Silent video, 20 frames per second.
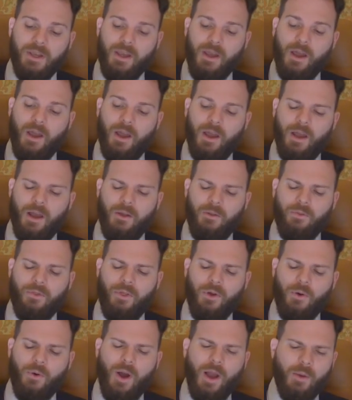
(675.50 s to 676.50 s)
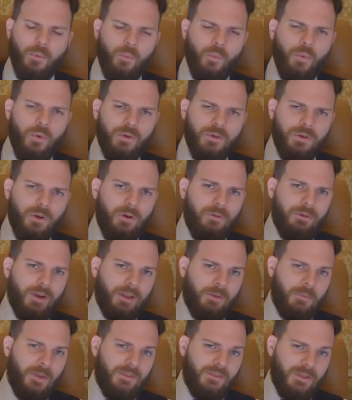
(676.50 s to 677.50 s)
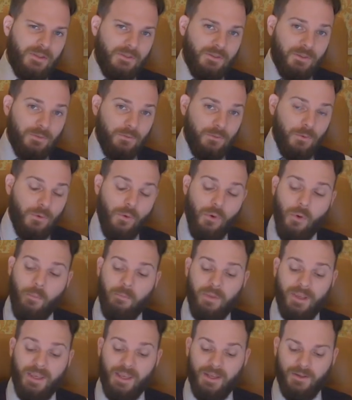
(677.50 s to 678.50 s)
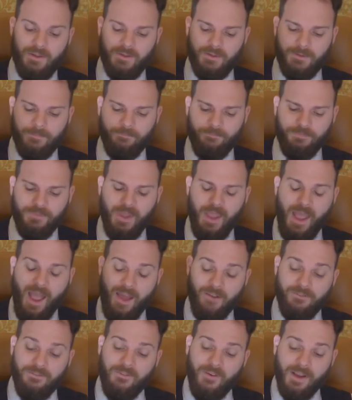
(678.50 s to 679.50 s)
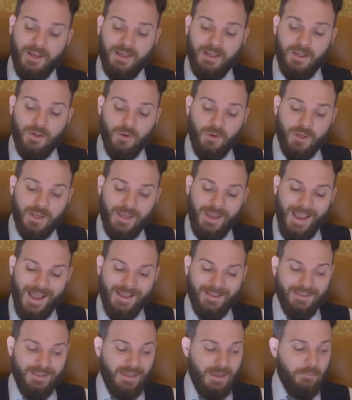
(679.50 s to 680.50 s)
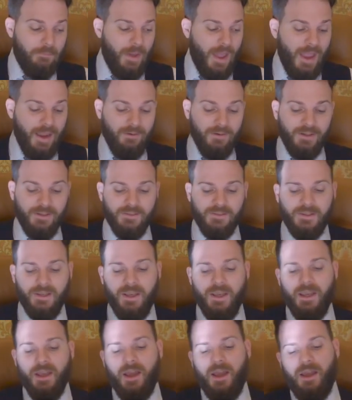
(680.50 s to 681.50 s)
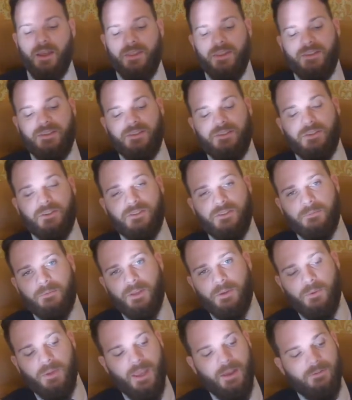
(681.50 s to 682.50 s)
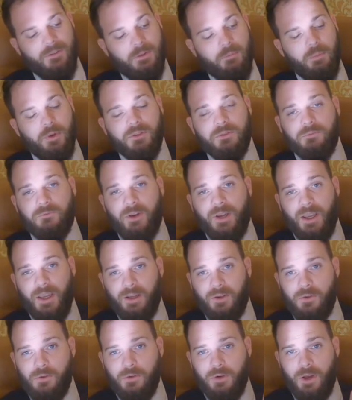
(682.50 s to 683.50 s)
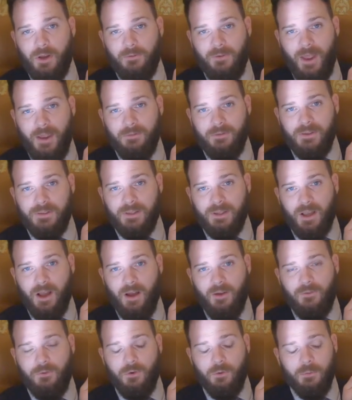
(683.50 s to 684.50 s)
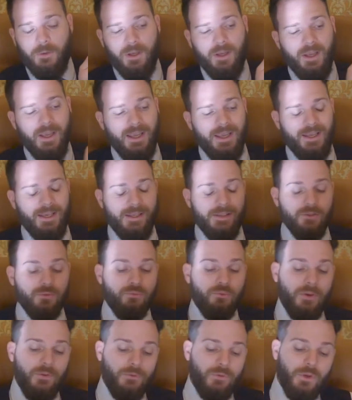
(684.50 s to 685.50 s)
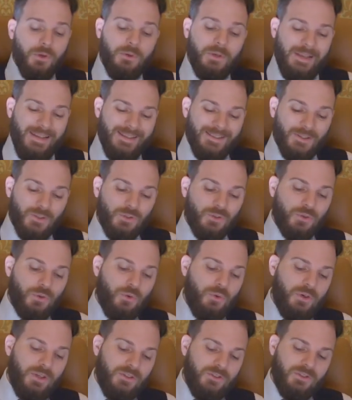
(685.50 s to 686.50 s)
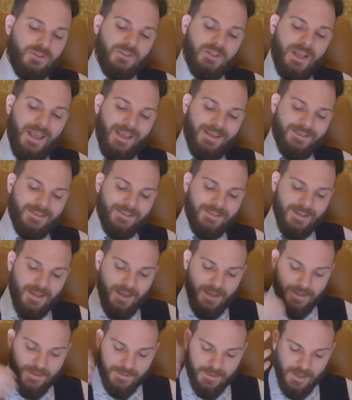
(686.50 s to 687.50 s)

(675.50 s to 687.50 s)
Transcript: though I would not recommend this for beginners. And finally, looking at the pairings, this is just something we have in the bottom right-hand corner of every cigar formula. It isn't reviewed, it isn't scored, it's just an exercise